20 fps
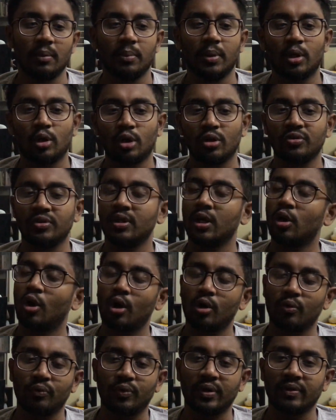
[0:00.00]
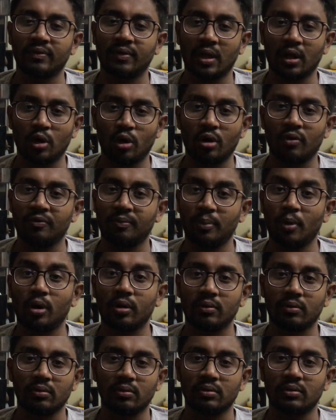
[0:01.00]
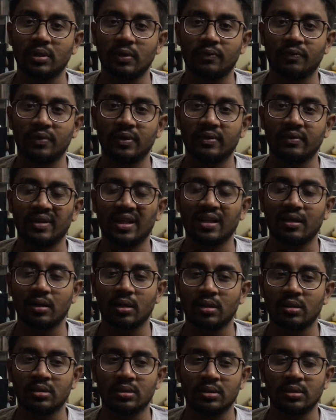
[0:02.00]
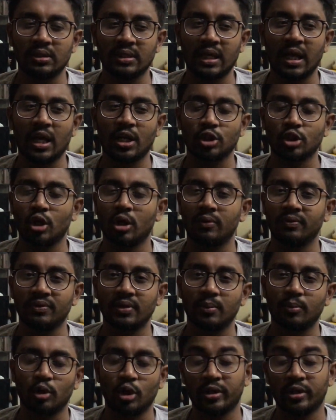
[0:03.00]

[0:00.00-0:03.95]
because in a lot of ways, a lot of plot sub feels like a rehash of some,